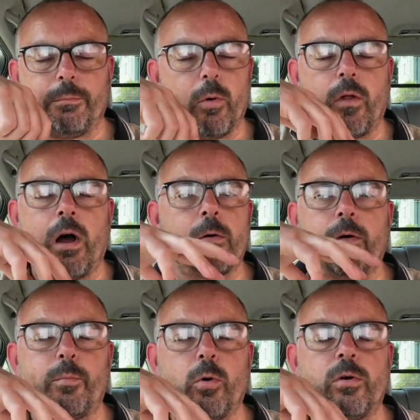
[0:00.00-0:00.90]
I bought
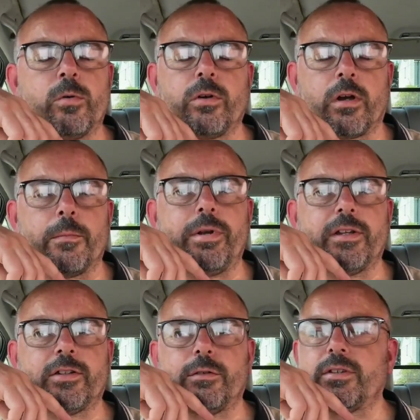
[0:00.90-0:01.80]
a
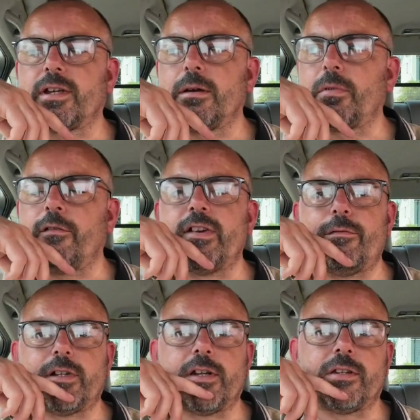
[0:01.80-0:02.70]
complete service kit, but I've
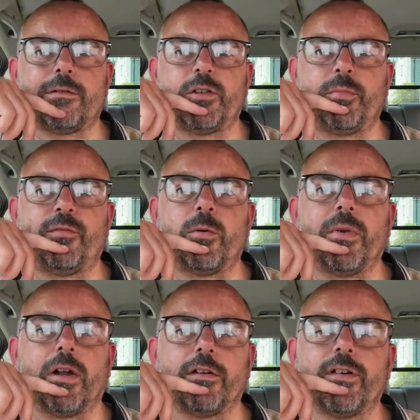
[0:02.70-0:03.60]
never done a service before in
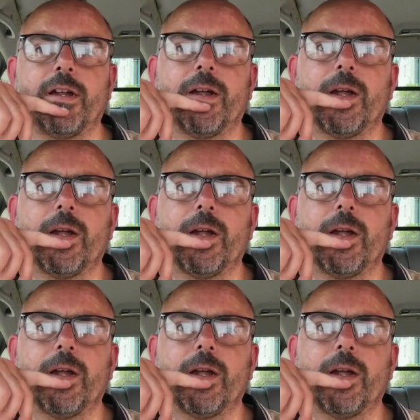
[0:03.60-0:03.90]
my life.